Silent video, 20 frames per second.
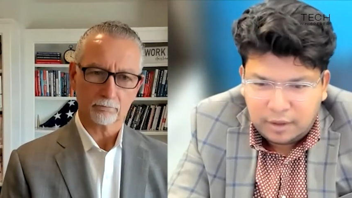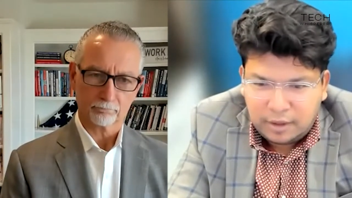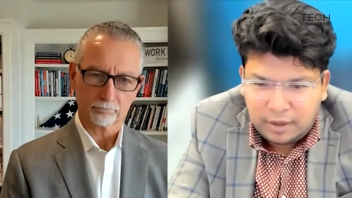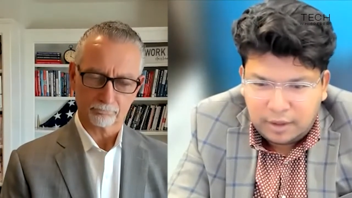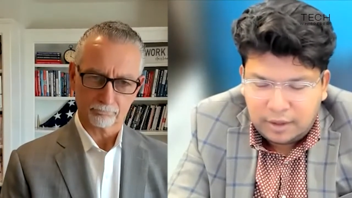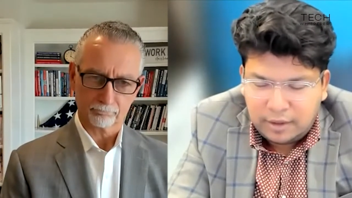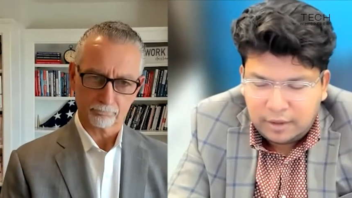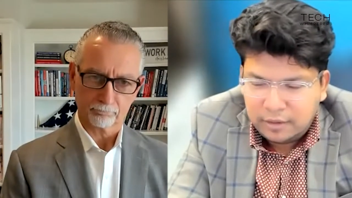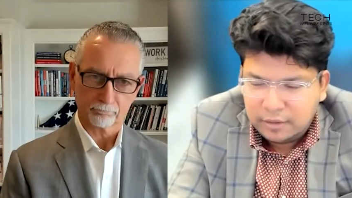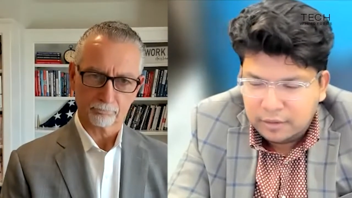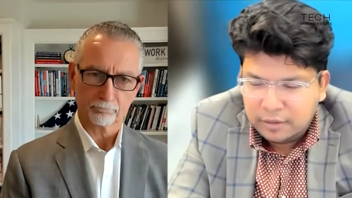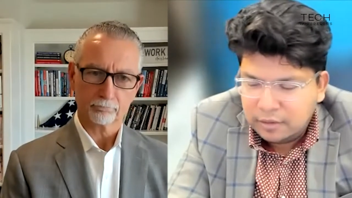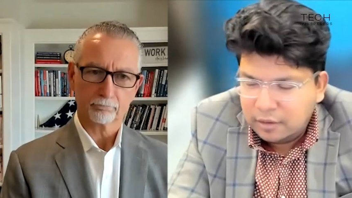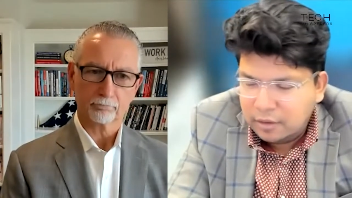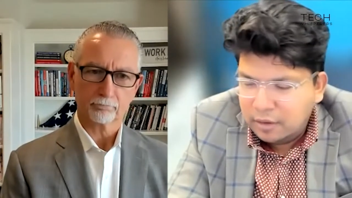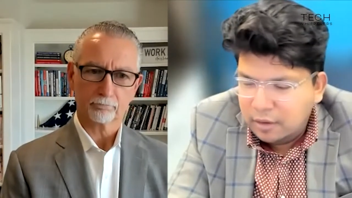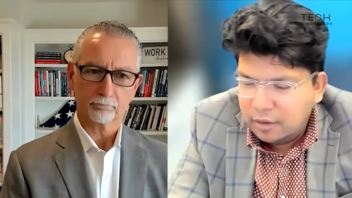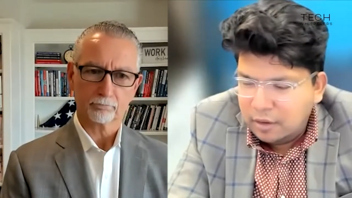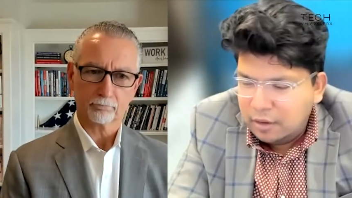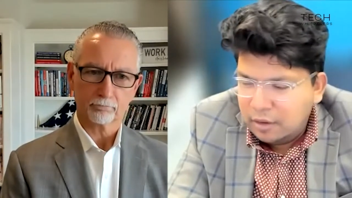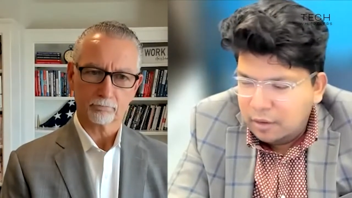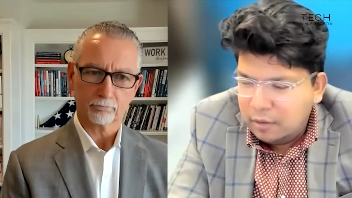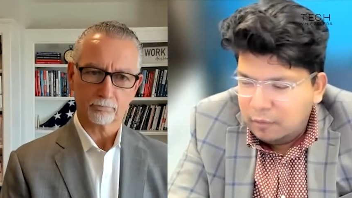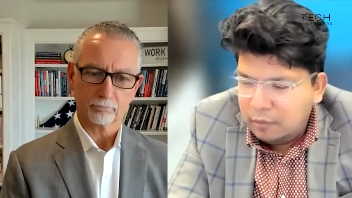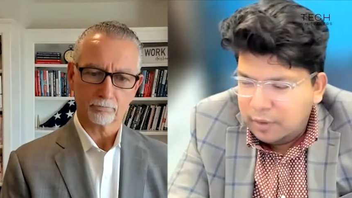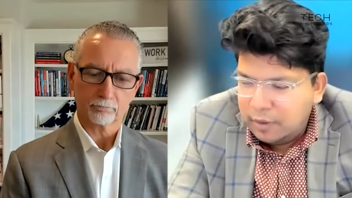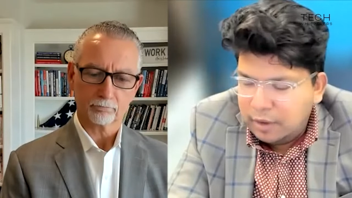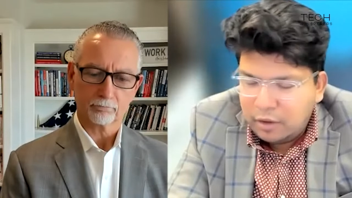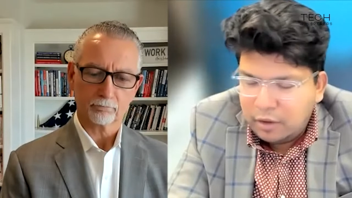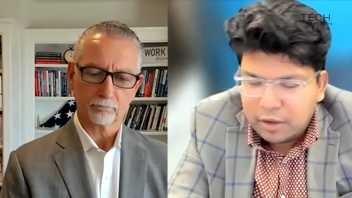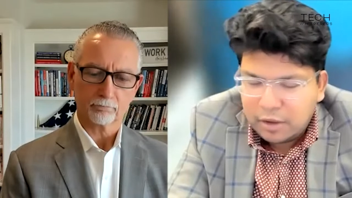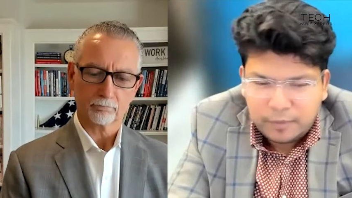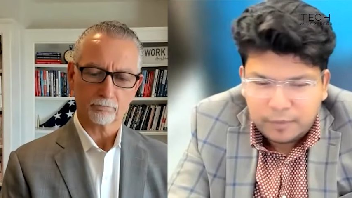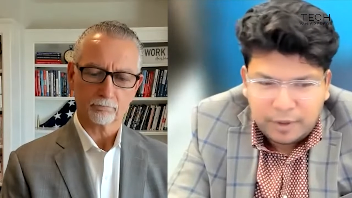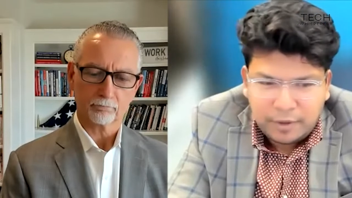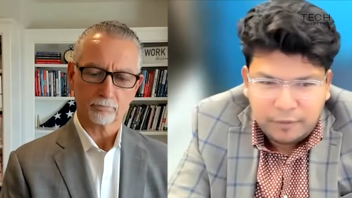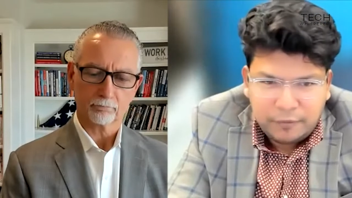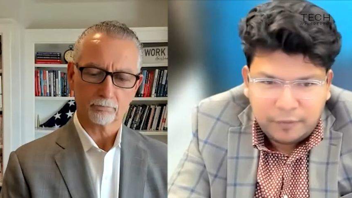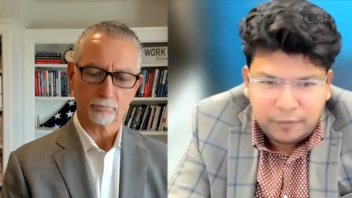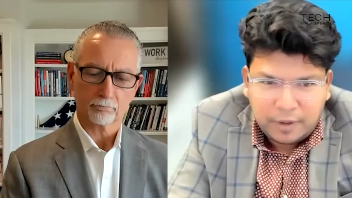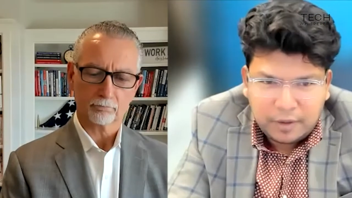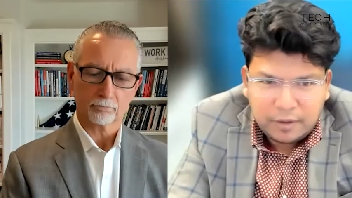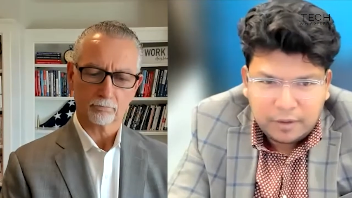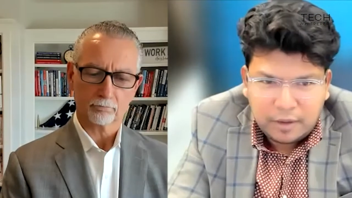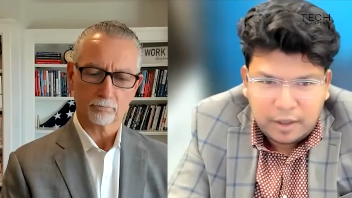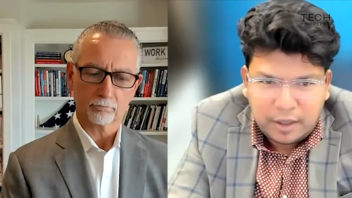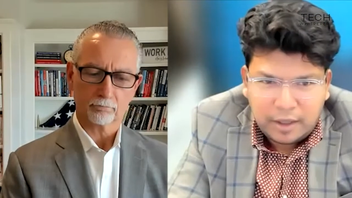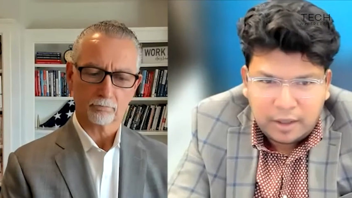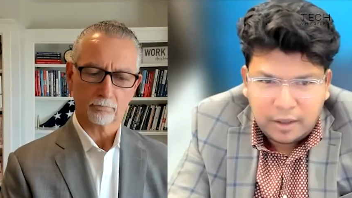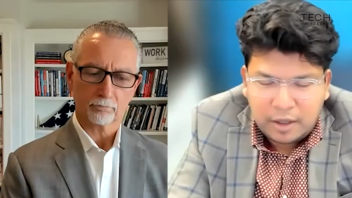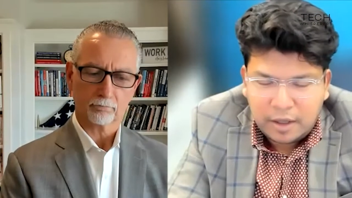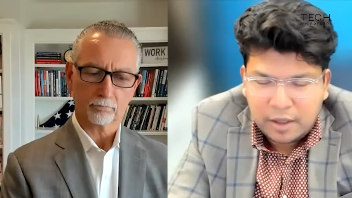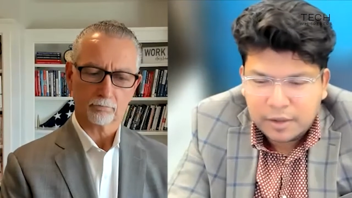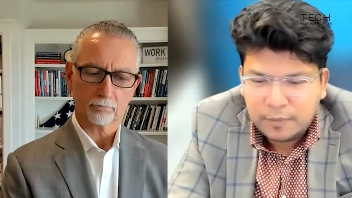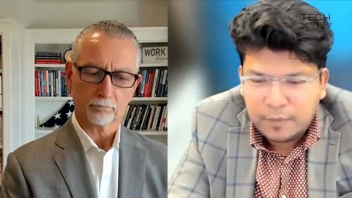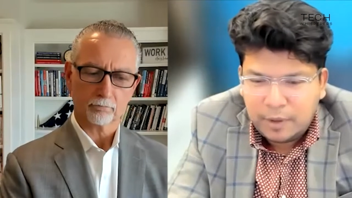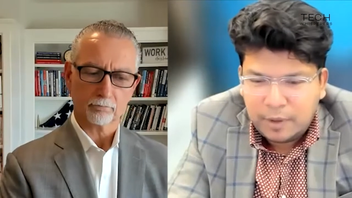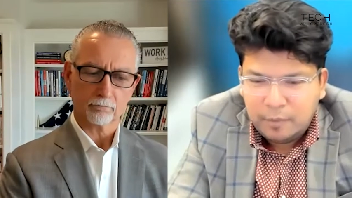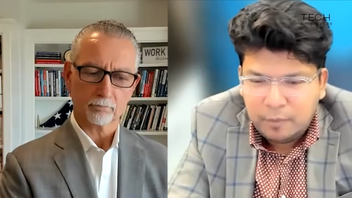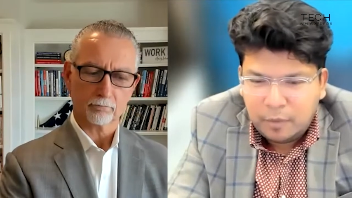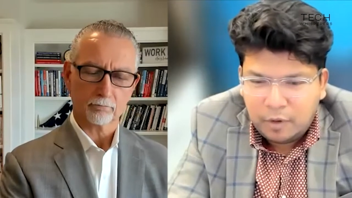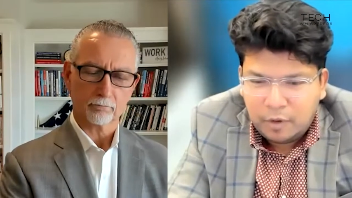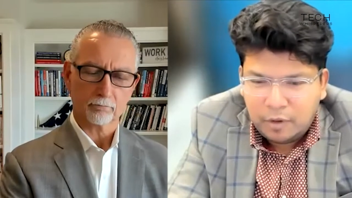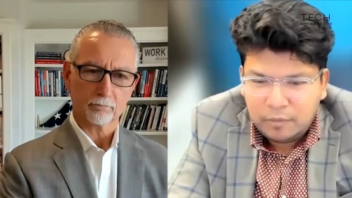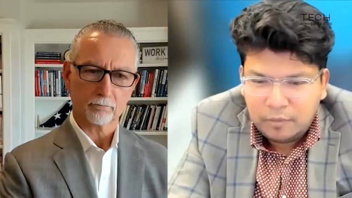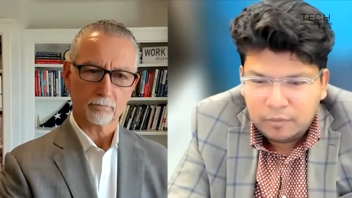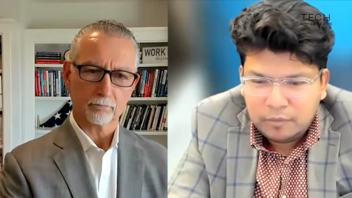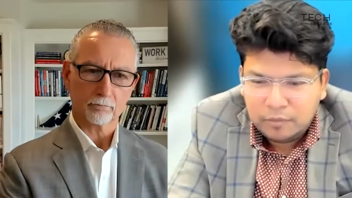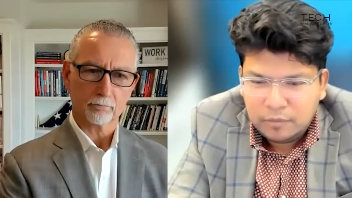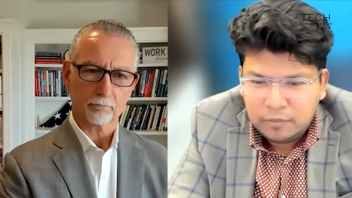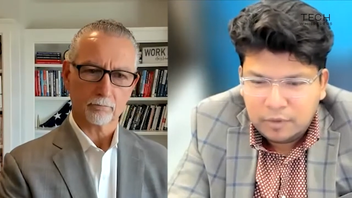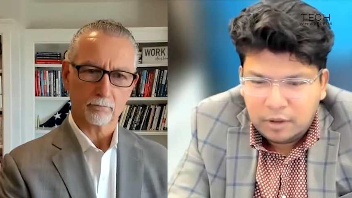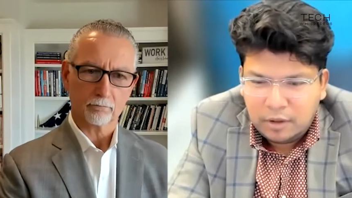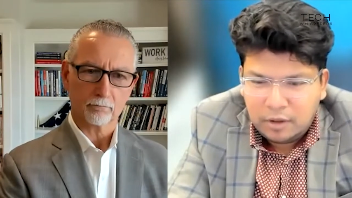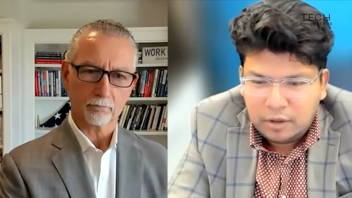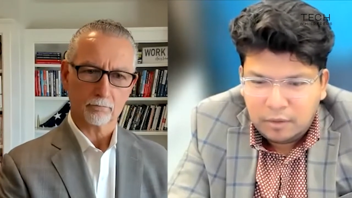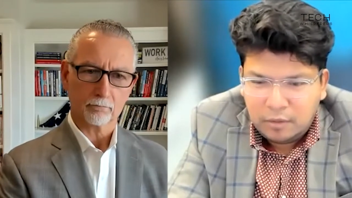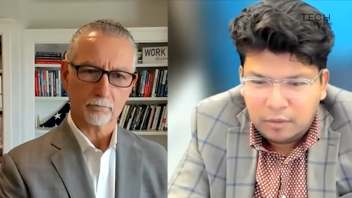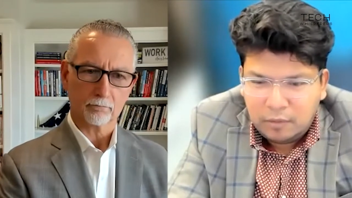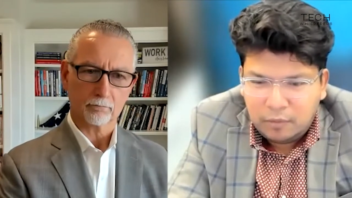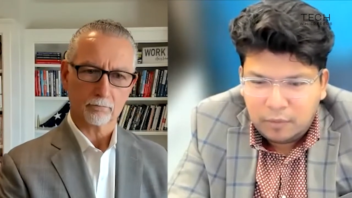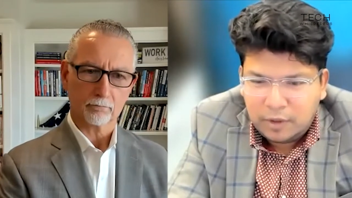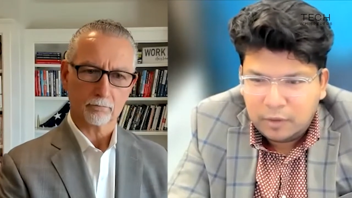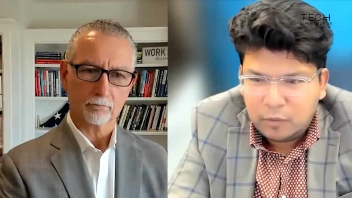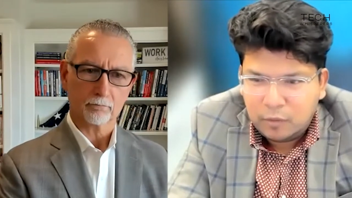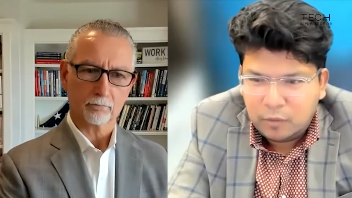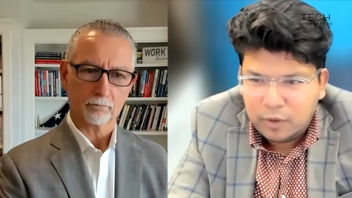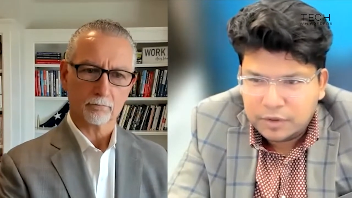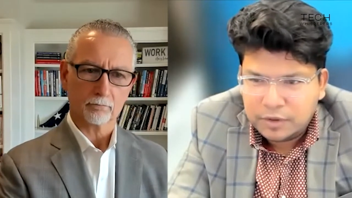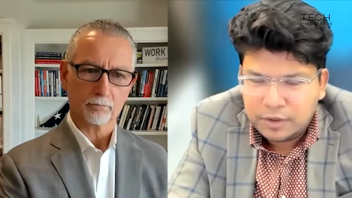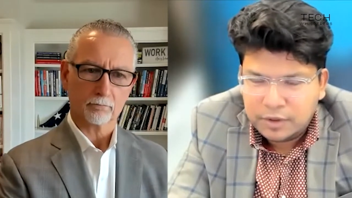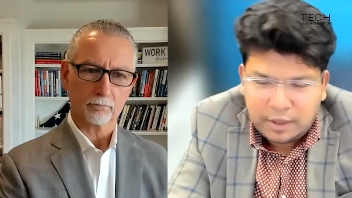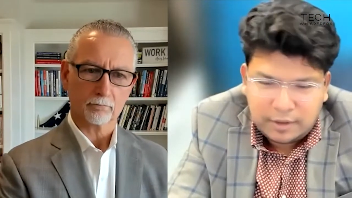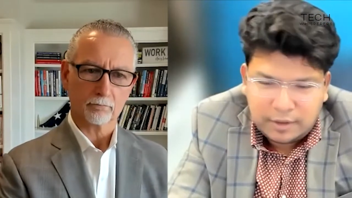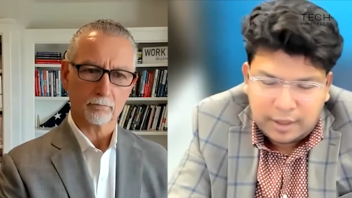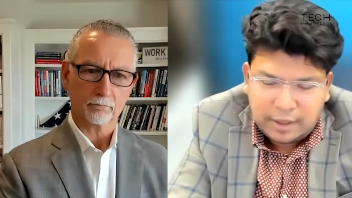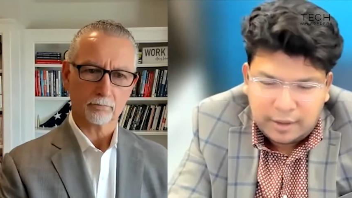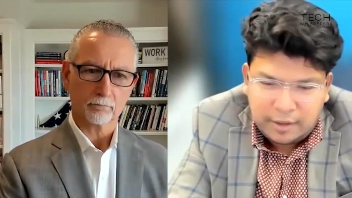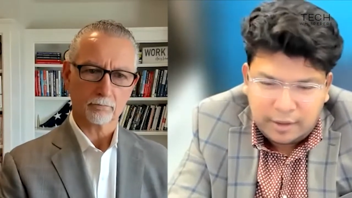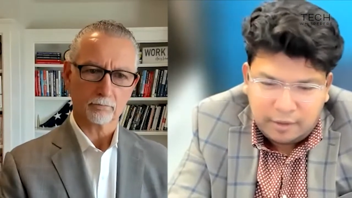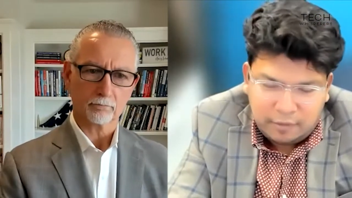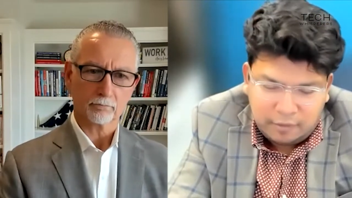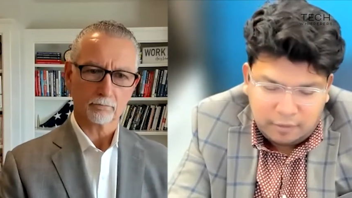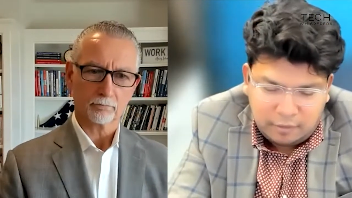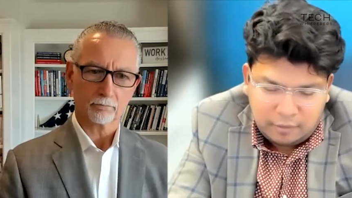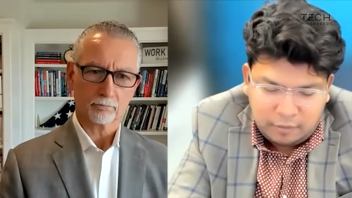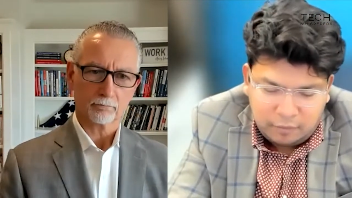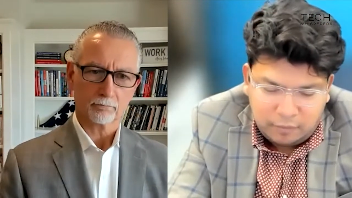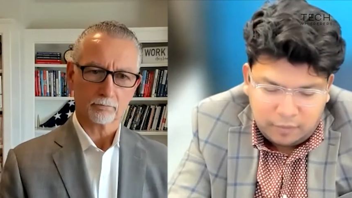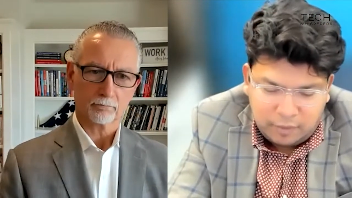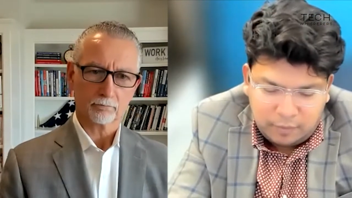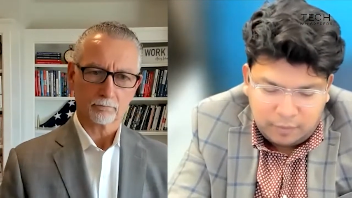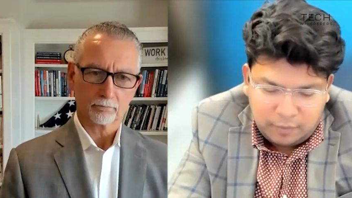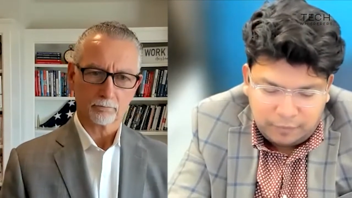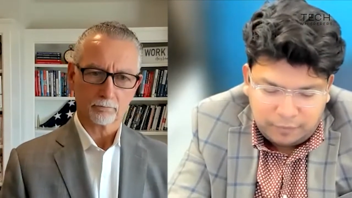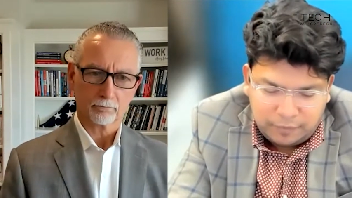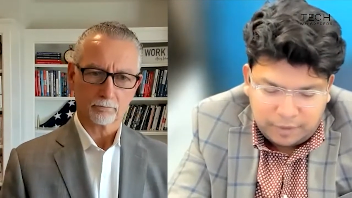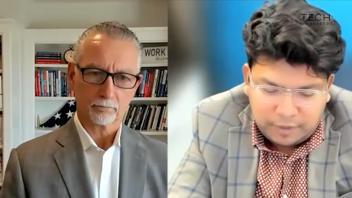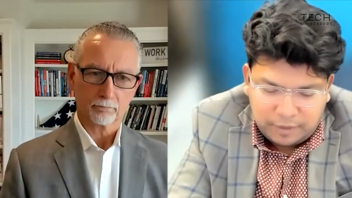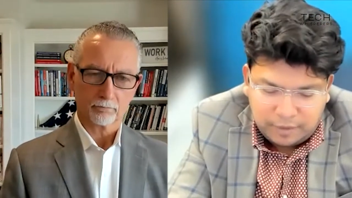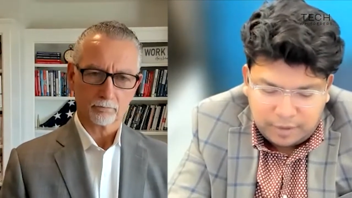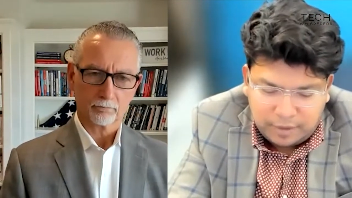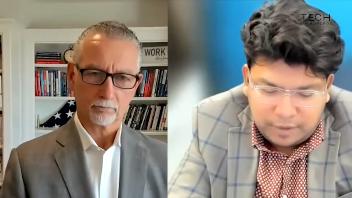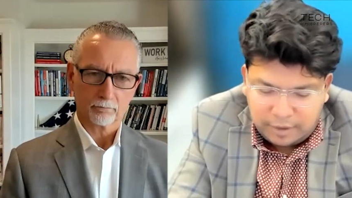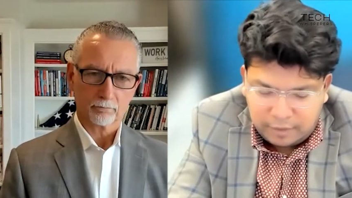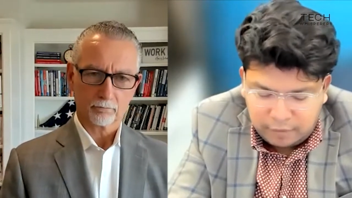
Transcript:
Speaker 1: And when I lost my father, I had asked my mom uh, one question. And that day, my father died.